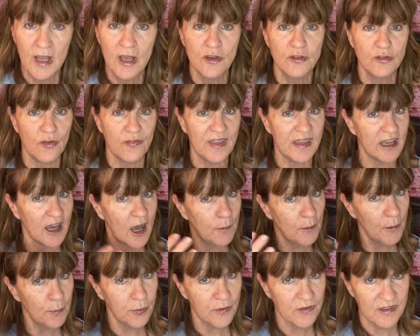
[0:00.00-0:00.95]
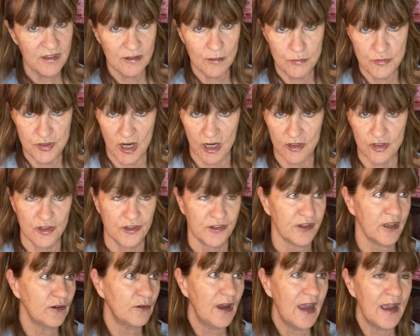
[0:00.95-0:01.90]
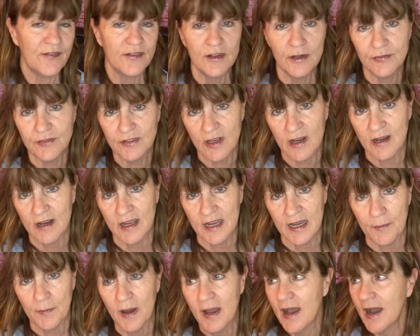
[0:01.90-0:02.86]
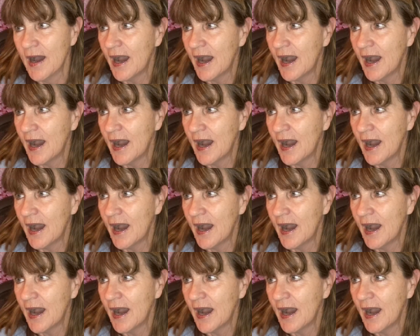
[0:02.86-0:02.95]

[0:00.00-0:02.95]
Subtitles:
So they come up with these objections. I don't have enough time.